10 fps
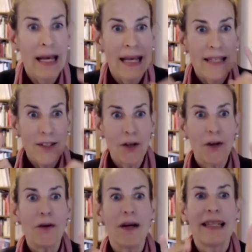
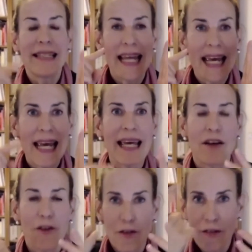So the
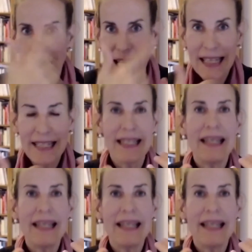face